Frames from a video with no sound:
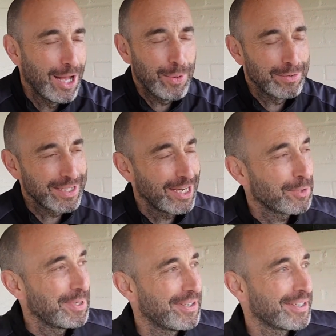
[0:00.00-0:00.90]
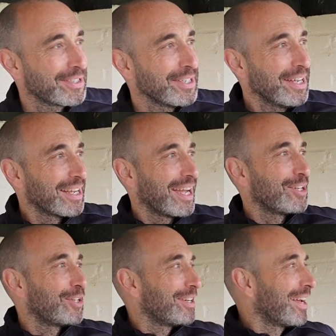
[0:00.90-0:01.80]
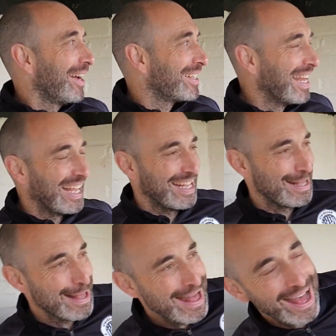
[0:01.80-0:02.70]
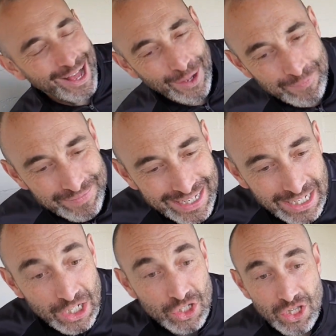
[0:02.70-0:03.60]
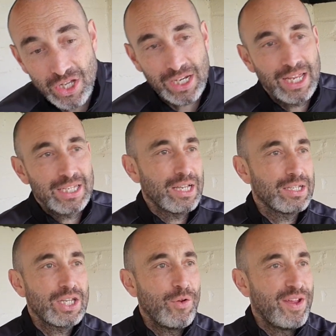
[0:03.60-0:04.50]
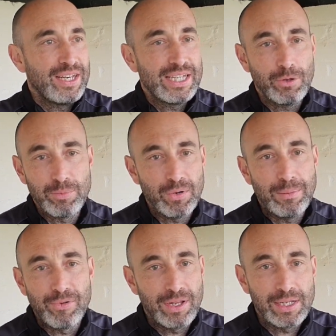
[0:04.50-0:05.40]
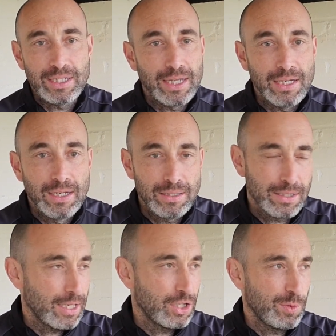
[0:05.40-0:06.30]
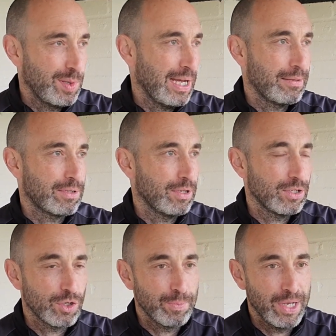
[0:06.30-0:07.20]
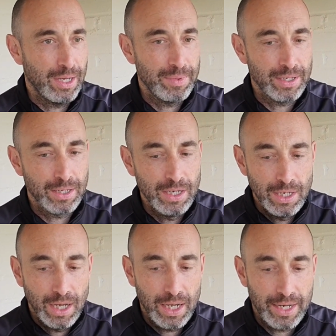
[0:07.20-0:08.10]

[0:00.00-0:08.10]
I won't say experience. look, Sophie Hendy's held the ball up brilliantly today. She's been absolutely superb, and I